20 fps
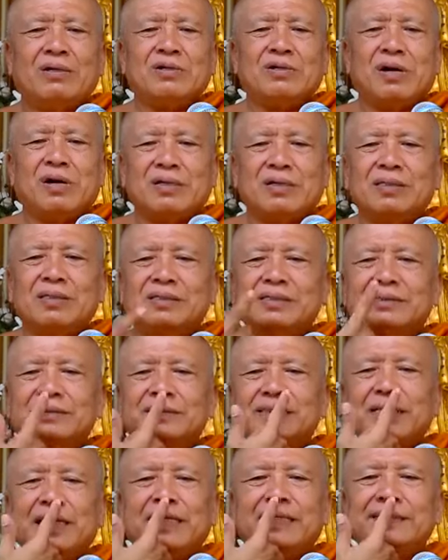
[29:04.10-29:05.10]
or short,
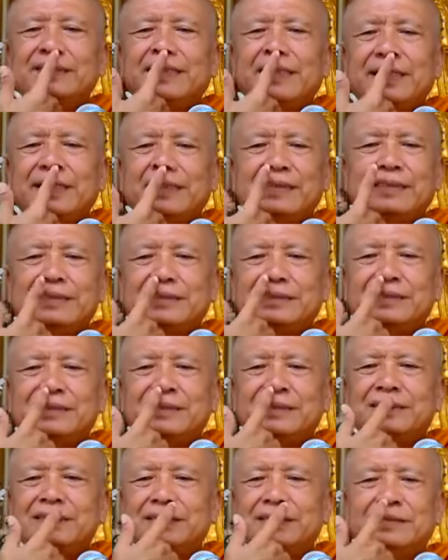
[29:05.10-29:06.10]
sensing
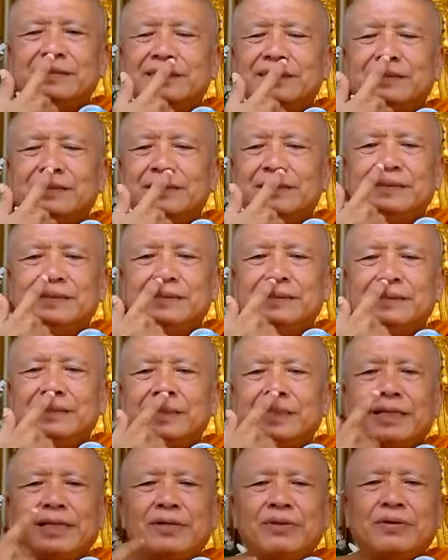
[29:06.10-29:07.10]

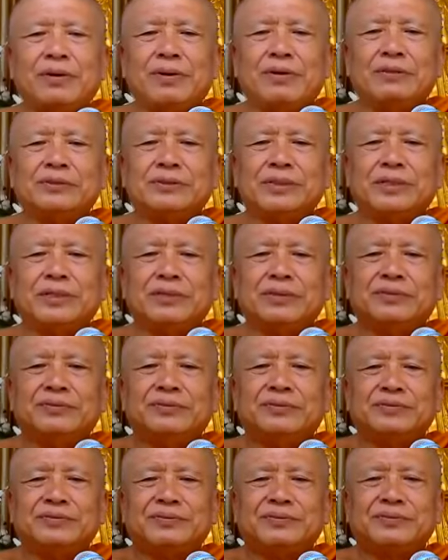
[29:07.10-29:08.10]
in your nostril.
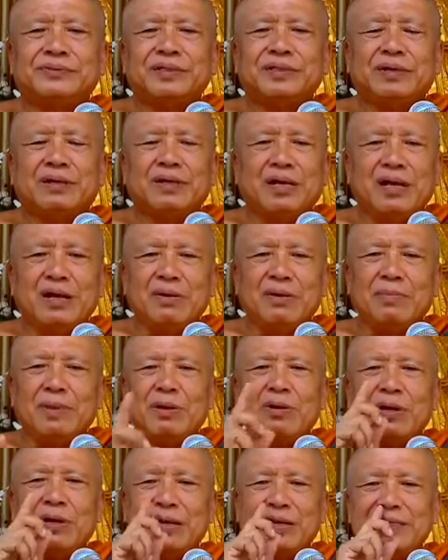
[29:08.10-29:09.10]

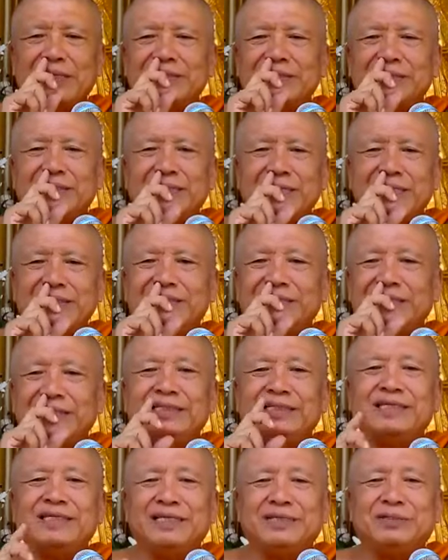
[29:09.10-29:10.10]
Because it's
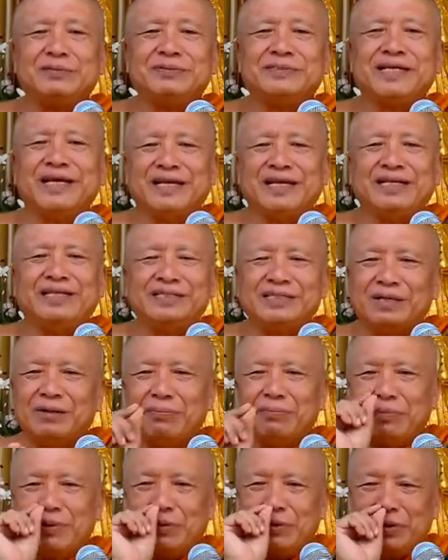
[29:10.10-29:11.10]
easy to send,
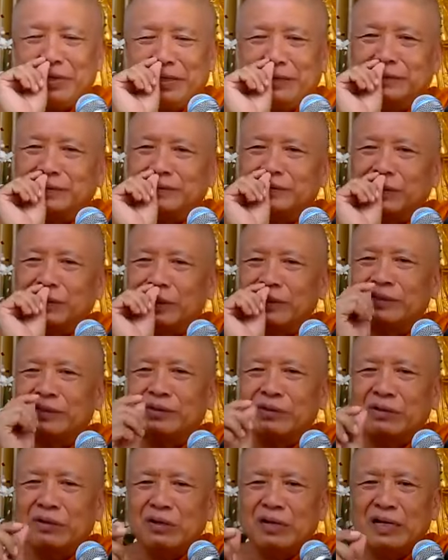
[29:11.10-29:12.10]
because it's got
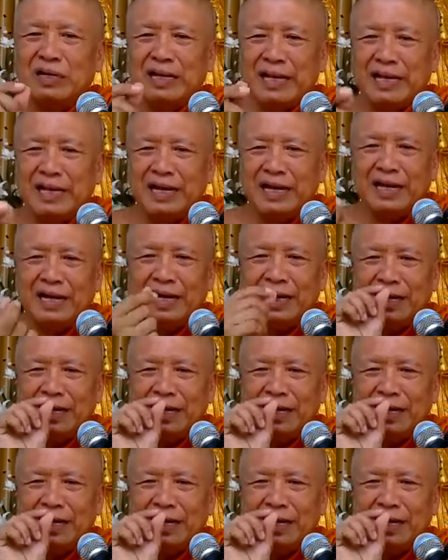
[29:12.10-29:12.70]
like